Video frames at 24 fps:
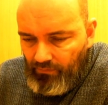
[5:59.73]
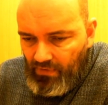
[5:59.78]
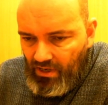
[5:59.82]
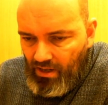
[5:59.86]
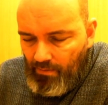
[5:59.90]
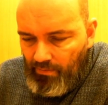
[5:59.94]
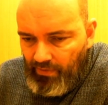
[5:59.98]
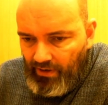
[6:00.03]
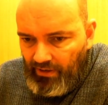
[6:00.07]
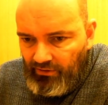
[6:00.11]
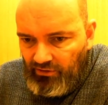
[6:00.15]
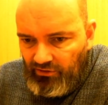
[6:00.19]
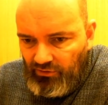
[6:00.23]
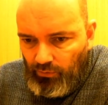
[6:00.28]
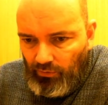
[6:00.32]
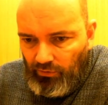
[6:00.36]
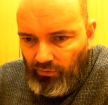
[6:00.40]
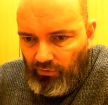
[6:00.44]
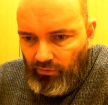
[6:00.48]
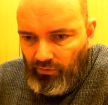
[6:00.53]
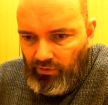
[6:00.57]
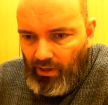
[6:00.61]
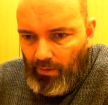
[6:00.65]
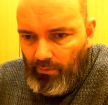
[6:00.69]
But I just
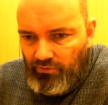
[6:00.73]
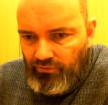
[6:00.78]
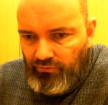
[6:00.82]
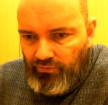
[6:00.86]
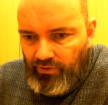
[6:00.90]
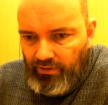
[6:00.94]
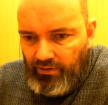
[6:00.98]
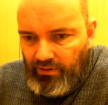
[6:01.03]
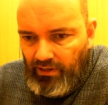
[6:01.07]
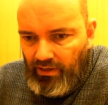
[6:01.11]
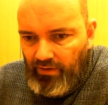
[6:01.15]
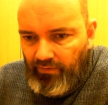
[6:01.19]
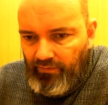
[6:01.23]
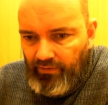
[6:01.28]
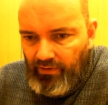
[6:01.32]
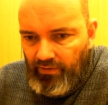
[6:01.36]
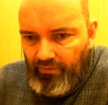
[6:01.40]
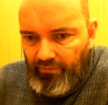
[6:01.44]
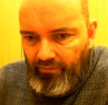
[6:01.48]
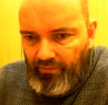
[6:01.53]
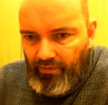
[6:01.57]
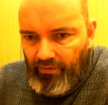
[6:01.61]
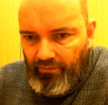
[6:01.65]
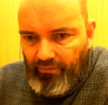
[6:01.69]
wanted to demonstrate, even
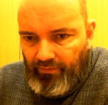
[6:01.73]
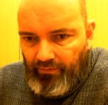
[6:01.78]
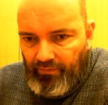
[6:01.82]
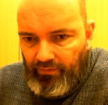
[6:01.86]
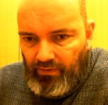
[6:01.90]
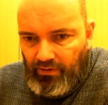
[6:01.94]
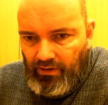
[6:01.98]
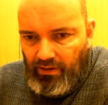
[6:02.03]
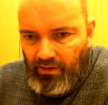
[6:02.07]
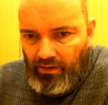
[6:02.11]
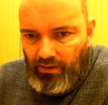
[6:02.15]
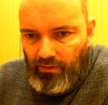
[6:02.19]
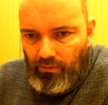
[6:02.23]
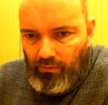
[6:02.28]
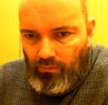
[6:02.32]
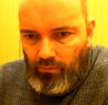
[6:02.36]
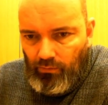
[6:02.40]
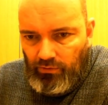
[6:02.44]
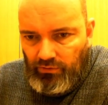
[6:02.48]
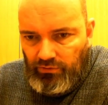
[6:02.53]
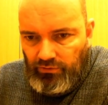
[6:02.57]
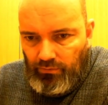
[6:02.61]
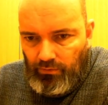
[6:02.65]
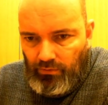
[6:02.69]
if, if the king
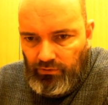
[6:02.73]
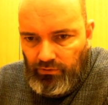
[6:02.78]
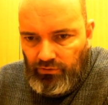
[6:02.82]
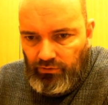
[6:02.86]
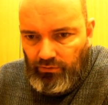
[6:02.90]
was also